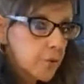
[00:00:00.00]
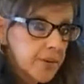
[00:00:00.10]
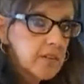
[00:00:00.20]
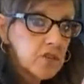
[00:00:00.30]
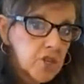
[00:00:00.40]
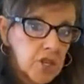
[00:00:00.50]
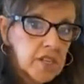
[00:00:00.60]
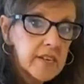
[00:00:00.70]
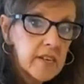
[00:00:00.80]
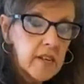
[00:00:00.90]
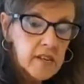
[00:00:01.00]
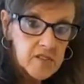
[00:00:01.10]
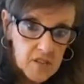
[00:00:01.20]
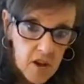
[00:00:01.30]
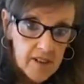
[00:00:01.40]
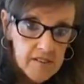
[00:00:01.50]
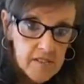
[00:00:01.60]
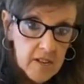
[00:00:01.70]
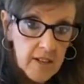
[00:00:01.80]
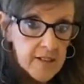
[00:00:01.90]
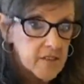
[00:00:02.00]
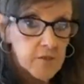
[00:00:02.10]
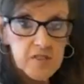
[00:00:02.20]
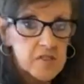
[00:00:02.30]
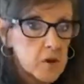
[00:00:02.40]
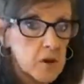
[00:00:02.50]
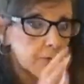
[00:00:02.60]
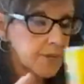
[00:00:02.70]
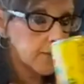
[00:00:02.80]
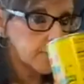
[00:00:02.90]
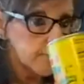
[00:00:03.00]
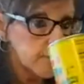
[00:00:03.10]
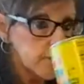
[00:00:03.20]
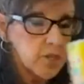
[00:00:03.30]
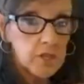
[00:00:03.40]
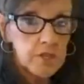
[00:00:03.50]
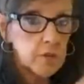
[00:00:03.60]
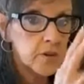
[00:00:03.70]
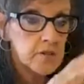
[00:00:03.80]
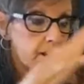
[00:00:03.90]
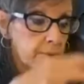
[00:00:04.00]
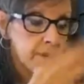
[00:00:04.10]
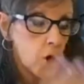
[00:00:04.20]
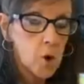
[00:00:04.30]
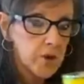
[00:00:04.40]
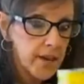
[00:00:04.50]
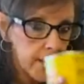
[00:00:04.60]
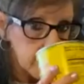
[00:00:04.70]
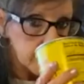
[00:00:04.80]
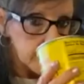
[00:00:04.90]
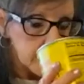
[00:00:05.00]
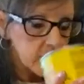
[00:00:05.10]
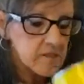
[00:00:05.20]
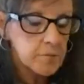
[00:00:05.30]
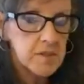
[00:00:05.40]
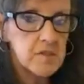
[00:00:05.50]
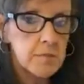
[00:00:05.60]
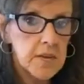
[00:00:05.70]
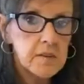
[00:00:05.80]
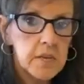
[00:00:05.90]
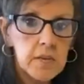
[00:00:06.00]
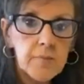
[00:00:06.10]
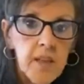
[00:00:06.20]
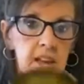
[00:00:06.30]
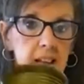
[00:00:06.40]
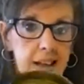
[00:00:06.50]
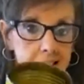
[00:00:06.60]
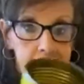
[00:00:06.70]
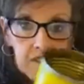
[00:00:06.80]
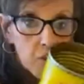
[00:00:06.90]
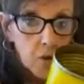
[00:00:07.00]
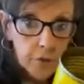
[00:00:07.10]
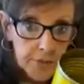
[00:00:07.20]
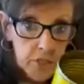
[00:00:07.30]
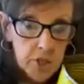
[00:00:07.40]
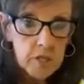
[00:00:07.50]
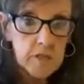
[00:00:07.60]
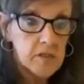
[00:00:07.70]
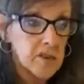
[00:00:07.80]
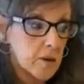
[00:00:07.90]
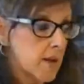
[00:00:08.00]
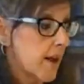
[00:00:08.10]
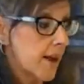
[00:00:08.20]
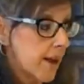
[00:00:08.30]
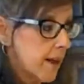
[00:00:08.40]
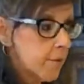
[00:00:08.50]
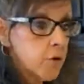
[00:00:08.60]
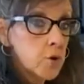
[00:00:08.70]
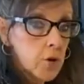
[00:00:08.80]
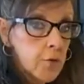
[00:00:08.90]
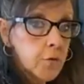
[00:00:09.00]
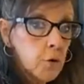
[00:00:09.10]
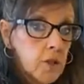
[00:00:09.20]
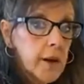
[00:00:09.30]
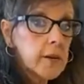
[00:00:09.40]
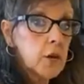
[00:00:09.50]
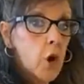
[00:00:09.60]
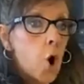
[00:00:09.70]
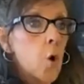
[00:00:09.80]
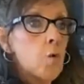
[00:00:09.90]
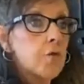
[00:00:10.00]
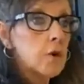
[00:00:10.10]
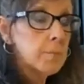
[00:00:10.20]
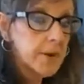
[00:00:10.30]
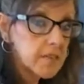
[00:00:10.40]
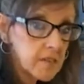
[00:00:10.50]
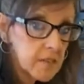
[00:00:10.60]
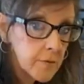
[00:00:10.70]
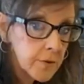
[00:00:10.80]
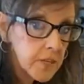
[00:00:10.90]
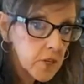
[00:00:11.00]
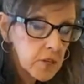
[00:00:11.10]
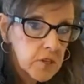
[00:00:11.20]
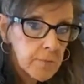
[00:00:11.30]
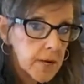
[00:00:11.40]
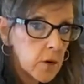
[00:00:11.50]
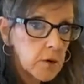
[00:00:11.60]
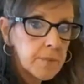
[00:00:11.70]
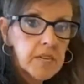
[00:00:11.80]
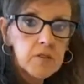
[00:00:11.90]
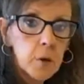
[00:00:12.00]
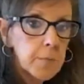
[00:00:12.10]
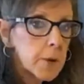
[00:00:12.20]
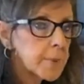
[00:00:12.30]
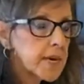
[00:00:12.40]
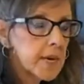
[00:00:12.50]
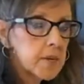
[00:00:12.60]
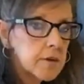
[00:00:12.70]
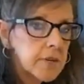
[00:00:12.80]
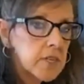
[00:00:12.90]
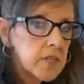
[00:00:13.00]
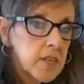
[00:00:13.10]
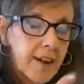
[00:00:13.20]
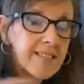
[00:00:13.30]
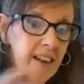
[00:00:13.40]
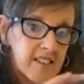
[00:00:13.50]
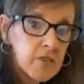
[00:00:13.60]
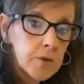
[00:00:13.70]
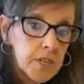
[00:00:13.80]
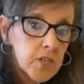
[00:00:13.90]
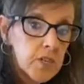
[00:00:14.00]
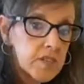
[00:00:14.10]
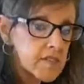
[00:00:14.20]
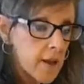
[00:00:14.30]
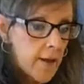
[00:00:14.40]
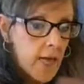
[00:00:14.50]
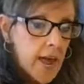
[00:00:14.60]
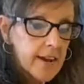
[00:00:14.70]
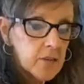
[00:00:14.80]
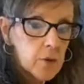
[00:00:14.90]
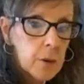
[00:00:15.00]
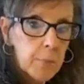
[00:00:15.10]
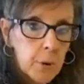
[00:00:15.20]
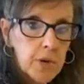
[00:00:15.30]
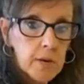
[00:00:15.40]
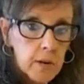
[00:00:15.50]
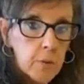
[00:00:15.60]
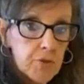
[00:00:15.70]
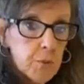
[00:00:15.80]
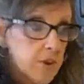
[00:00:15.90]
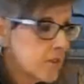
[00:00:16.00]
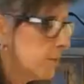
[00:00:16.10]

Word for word: a green chili sauce. So this is all green chili. You can, I mean, the whole can smells amazing, and it's all green chili. So if you like an overabundance of green chili, by all means, open up a can of diced green chilies, and you can put it with the